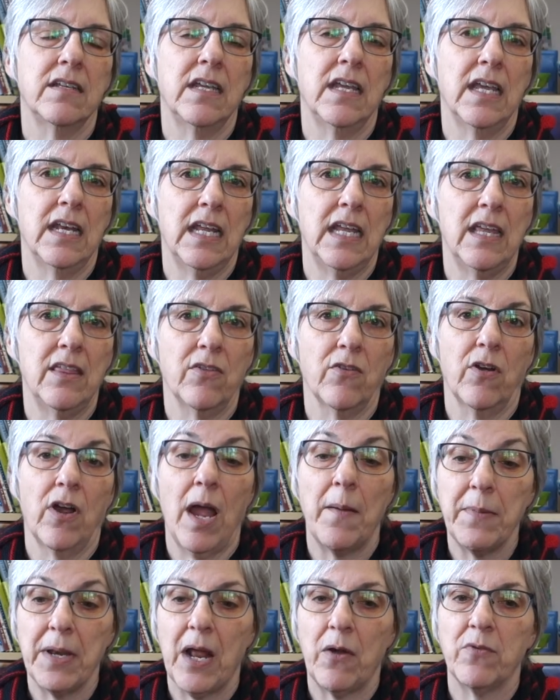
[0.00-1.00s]
it either.
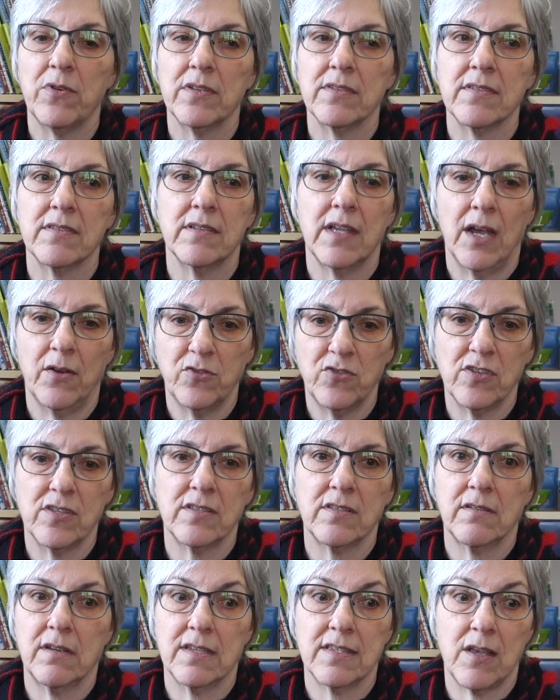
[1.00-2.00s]
I mean, because
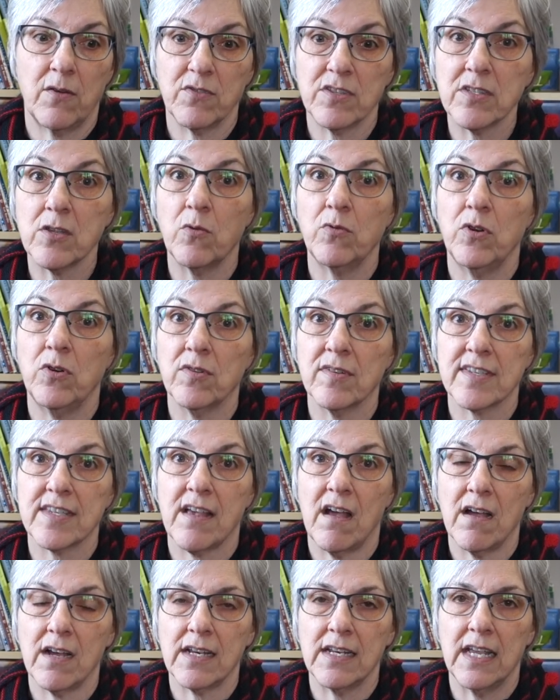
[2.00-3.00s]
I was so new to
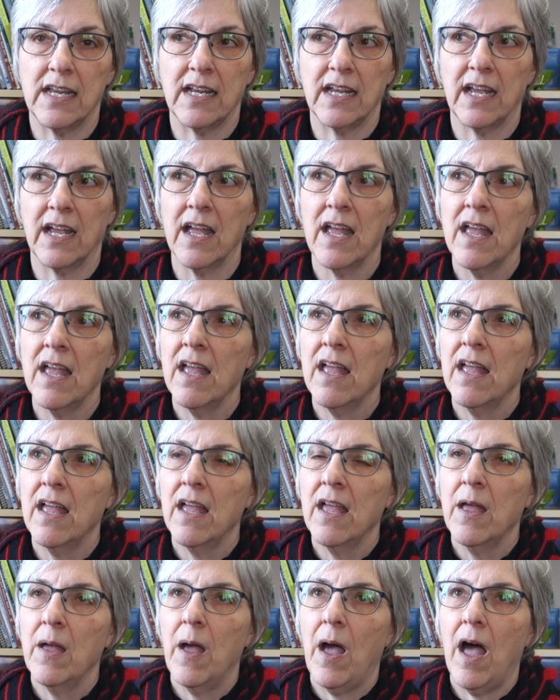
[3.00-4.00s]
sock knitting,
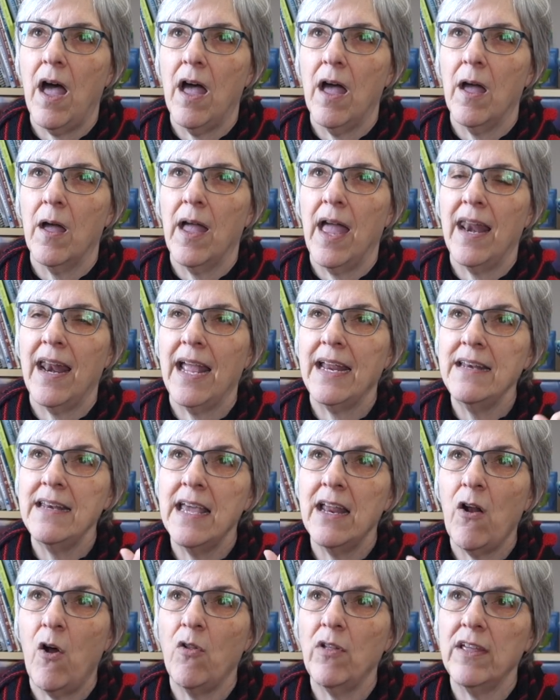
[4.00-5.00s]
and I
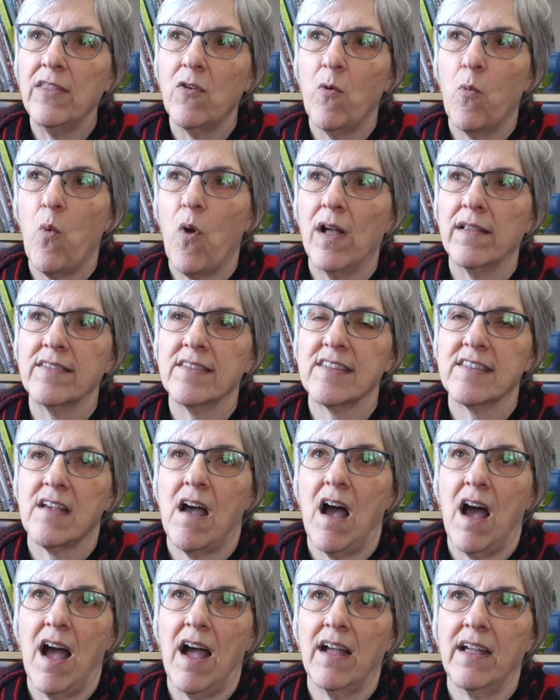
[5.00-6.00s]
knit only the one
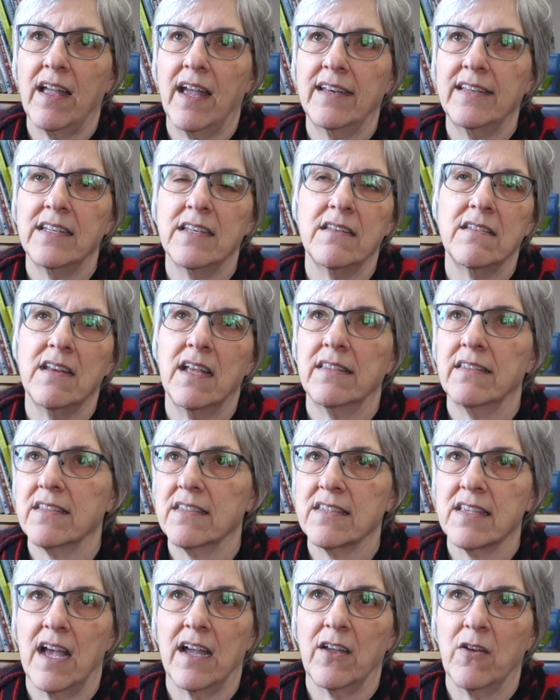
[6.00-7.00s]
sock. I didn't knit the
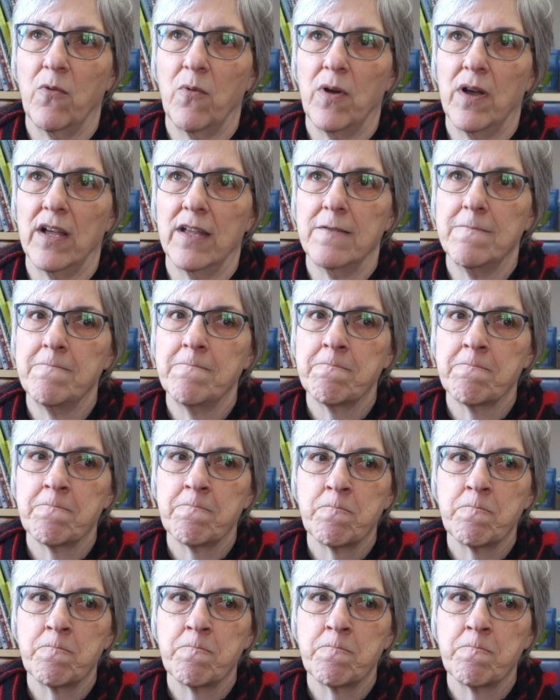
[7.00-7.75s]
second one.